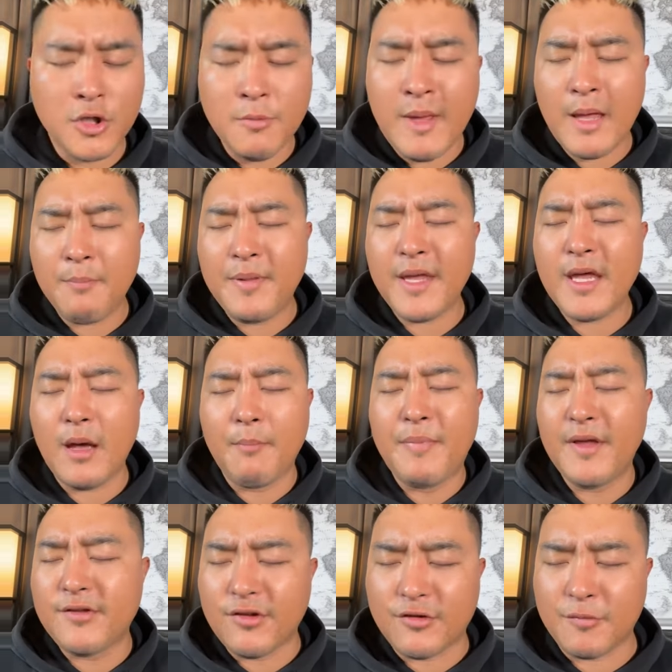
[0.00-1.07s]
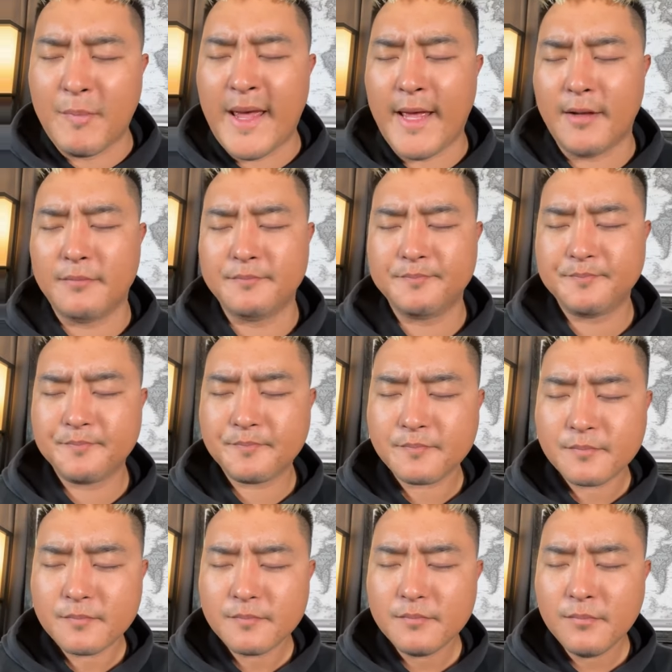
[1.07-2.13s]
You may be a businessman,
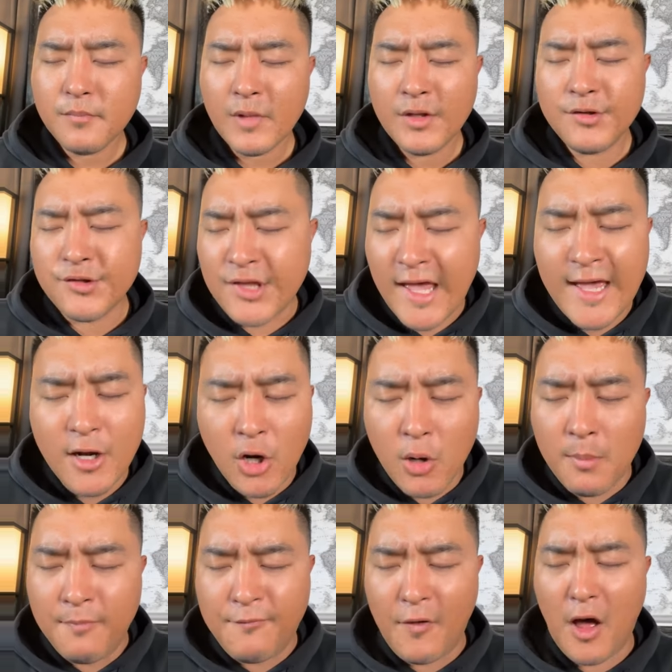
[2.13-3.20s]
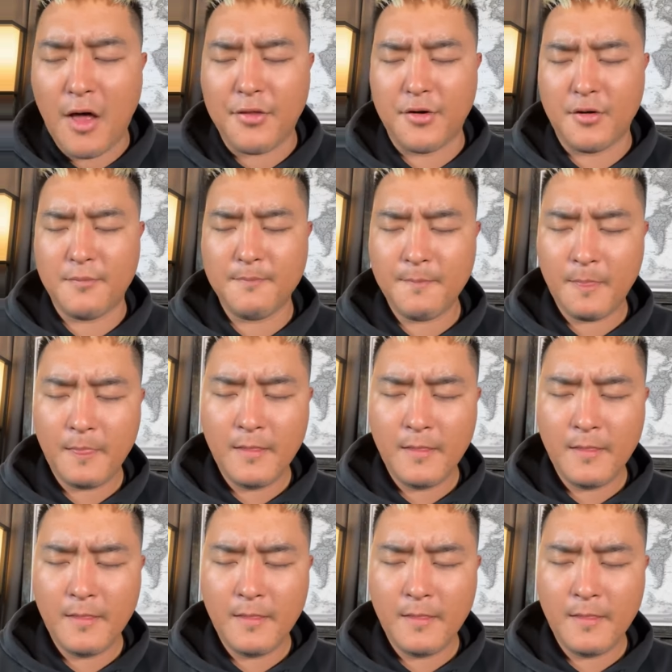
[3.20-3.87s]
stay-at-home father.